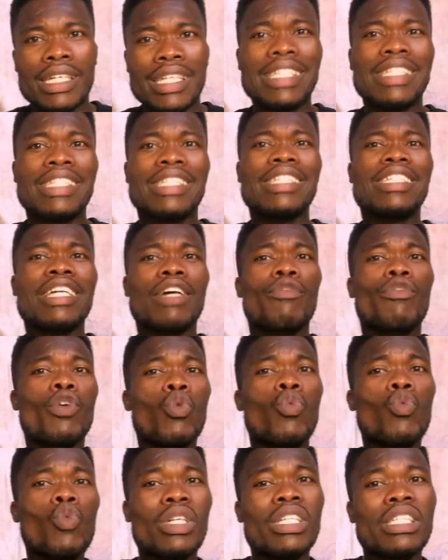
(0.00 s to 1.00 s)
In teacher's
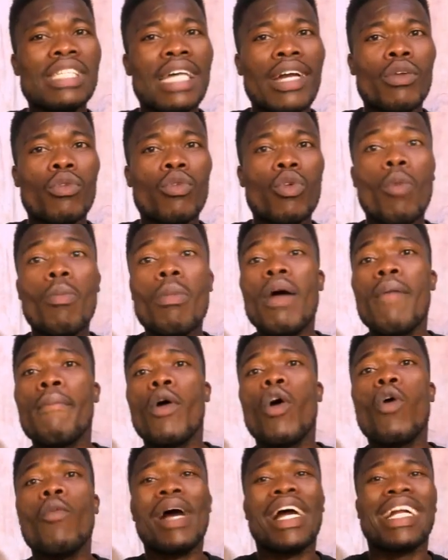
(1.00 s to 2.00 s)
phone who is an omo
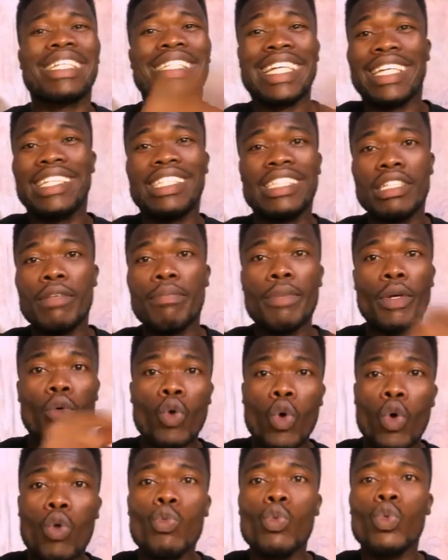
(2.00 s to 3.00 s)
more my attention because
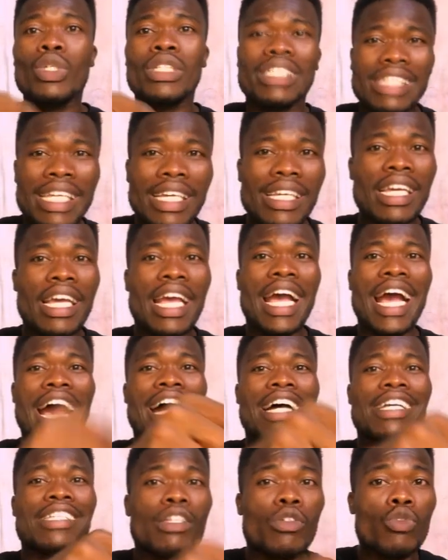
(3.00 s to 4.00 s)
who say
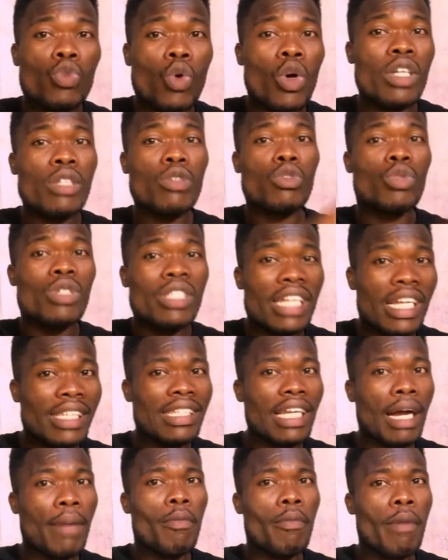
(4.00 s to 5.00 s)
as a young
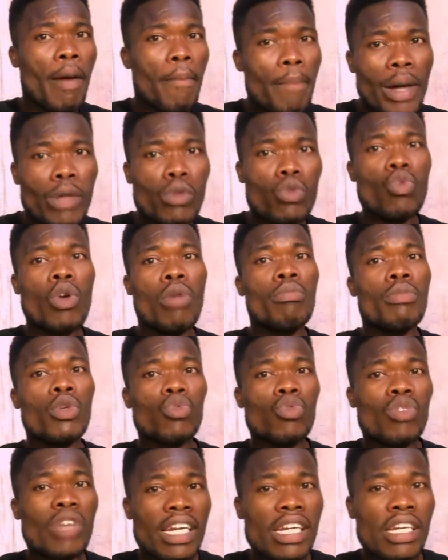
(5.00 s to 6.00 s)
student and ma bas
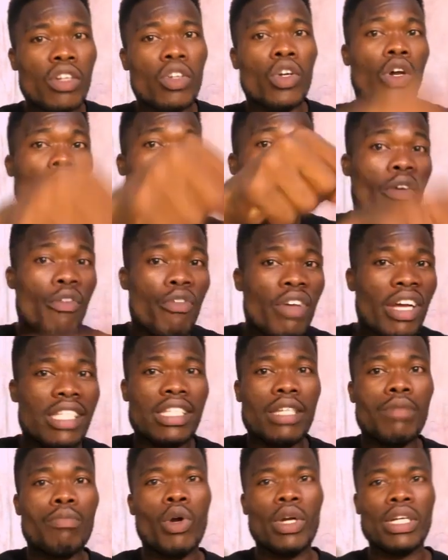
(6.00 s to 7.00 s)
combination then mofia
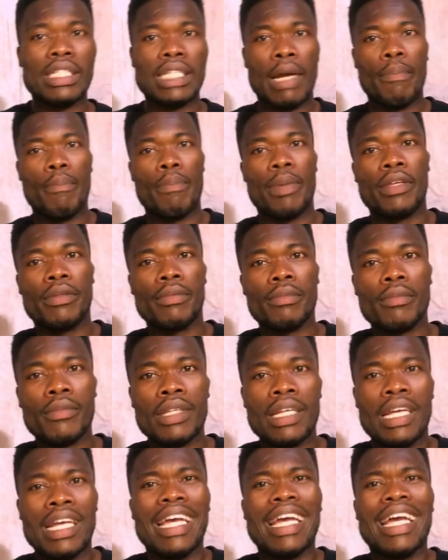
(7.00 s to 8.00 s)
say one tampi.
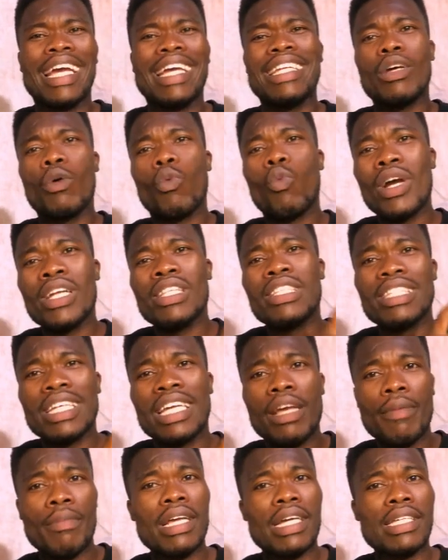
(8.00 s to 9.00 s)
And the one
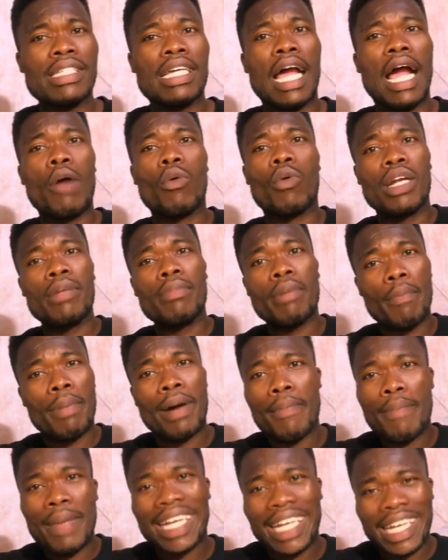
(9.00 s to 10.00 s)
thing I am yes, I can have a
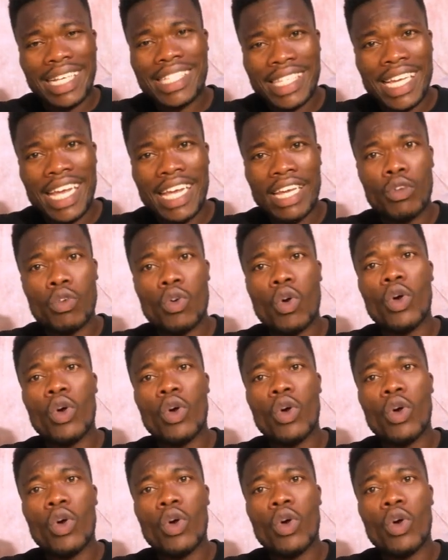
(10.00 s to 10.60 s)
papa kasayan